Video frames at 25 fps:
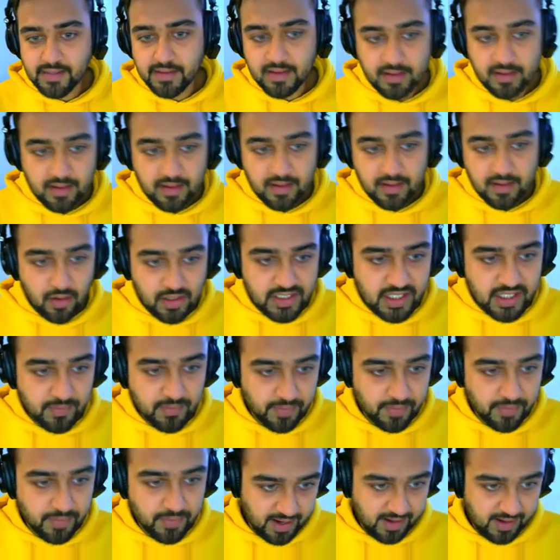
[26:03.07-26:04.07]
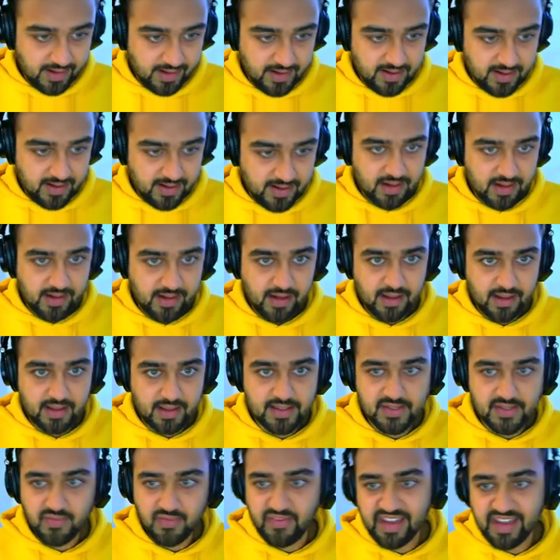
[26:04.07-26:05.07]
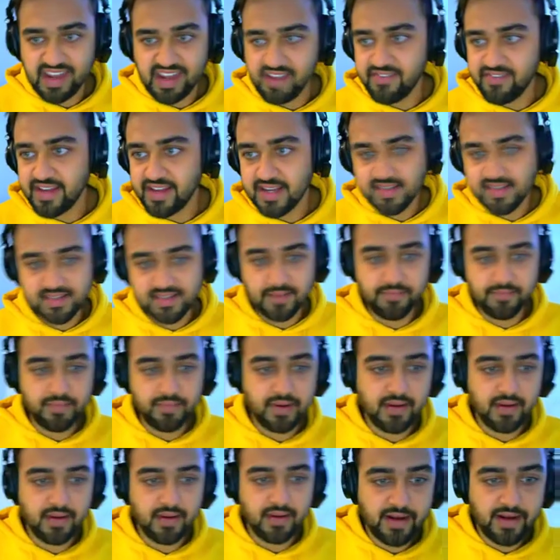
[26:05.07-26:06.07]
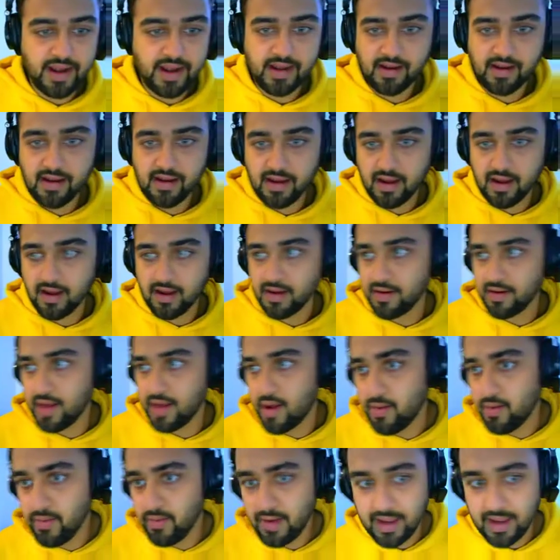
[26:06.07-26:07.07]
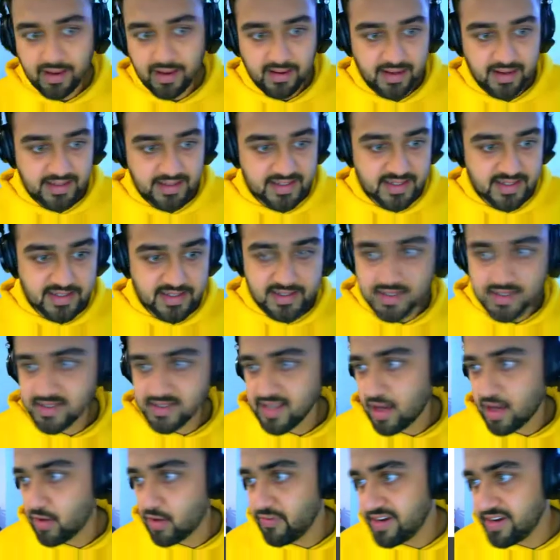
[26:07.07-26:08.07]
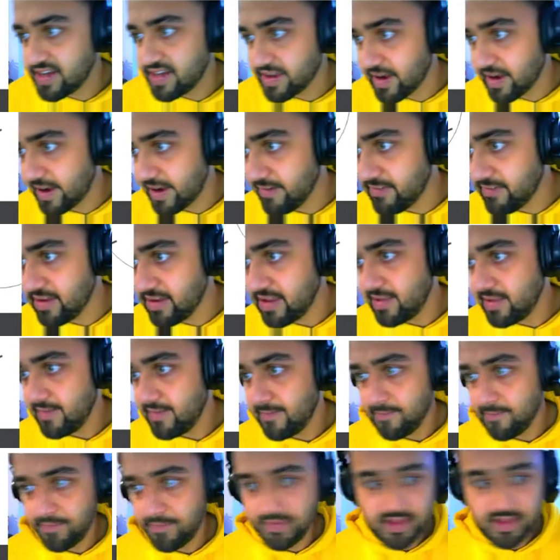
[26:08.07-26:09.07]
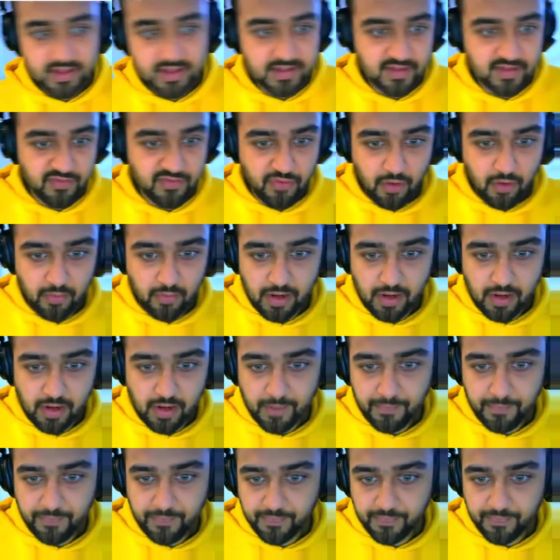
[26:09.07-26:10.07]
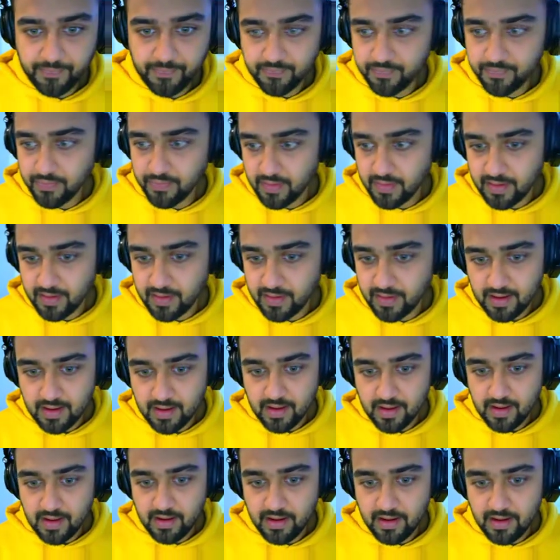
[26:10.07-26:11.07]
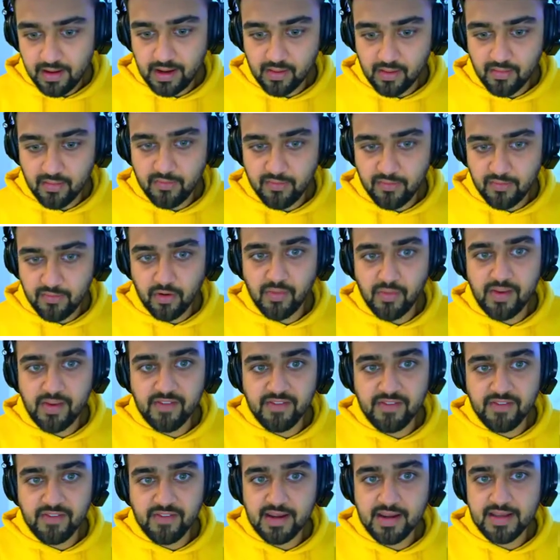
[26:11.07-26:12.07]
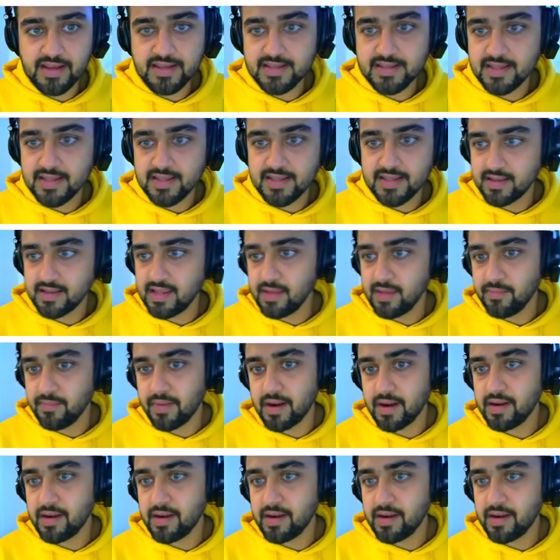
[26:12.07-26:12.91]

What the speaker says: logic behind it is very, very simple, right? Now, like, let's discuss how we derived this formula, right? What we have done is nothing but,